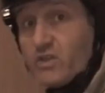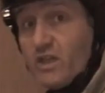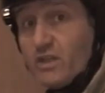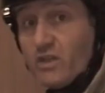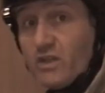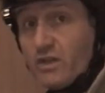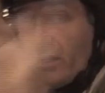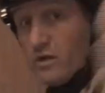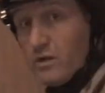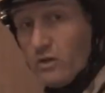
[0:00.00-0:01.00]
straight to the,
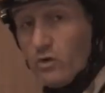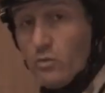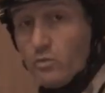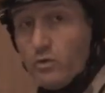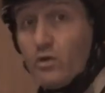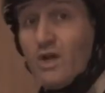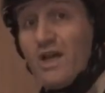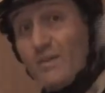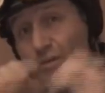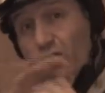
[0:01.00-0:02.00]
the GoPro.
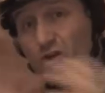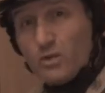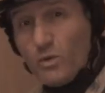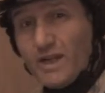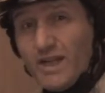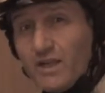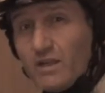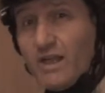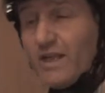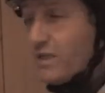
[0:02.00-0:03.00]
Because of the wide angle
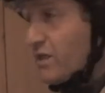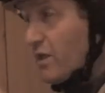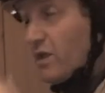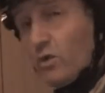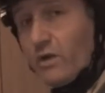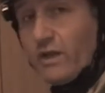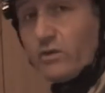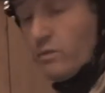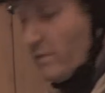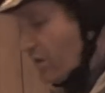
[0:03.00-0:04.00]
lens, you don't get
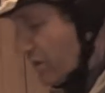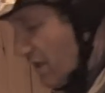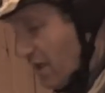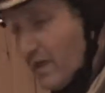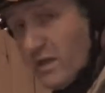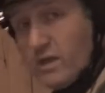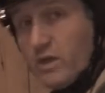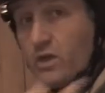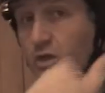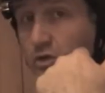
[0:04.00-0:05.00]
too much shake.
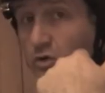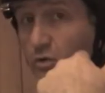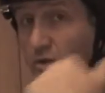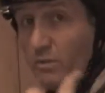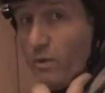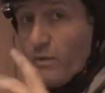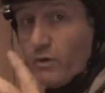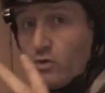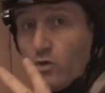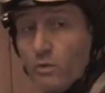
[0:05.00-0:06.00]
So at the moment we've
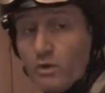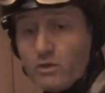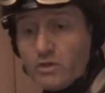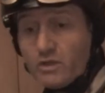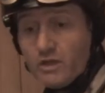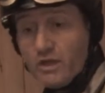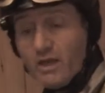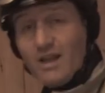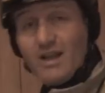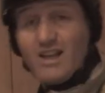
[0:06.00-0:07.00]
got two models under
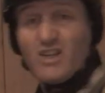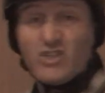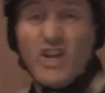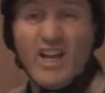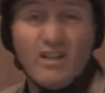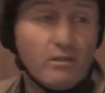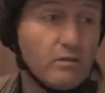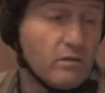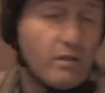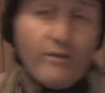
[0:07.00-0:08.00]
trial.
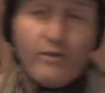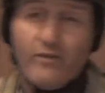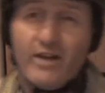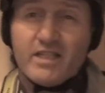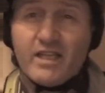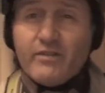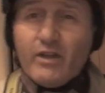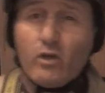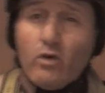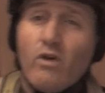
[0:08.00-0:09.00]
If you fancy giving it
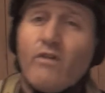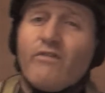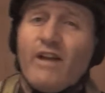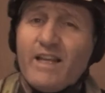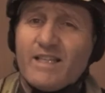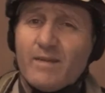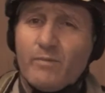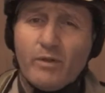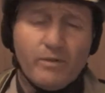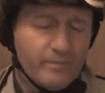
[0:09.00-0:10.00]
a go, very
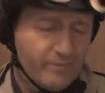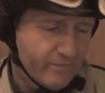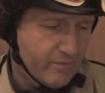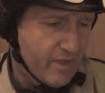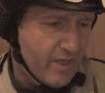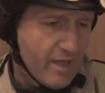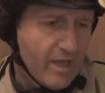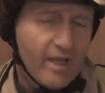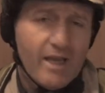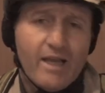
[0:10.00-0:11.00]
simple.
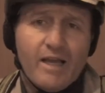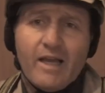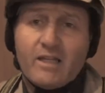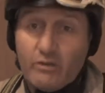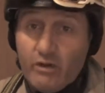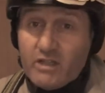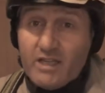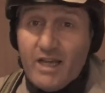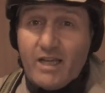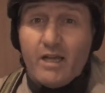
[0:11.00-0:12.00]
It's a
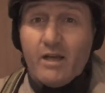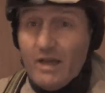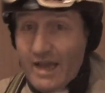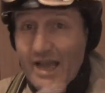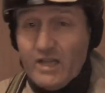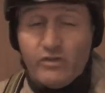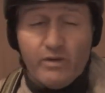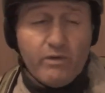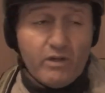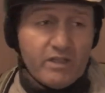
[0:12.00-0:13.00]
rucksack,
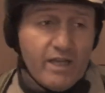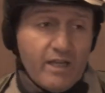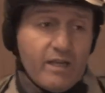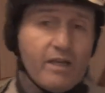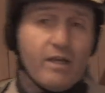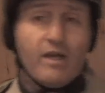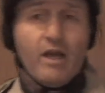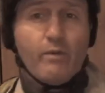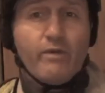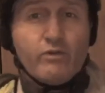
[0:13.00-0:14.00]
X-frame rucksack,
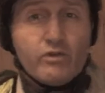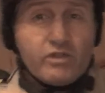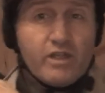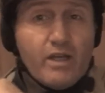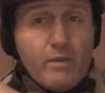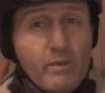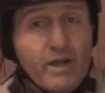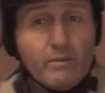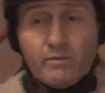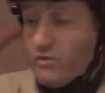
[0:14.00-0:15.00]
We've used the
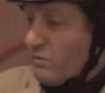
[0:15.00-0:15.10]
minims